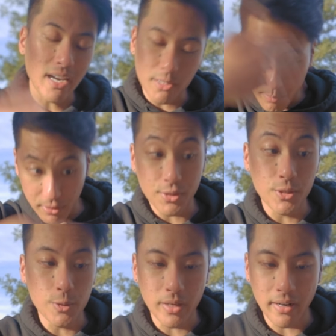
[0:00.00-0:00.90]
and to put the
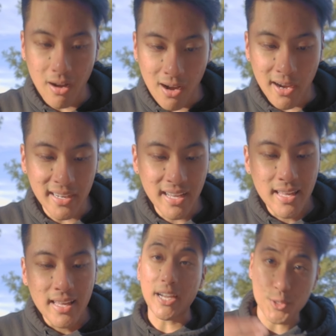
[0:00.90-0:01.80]
new one on.
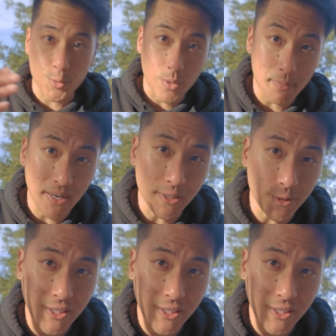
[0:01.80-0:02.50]
And to swap out your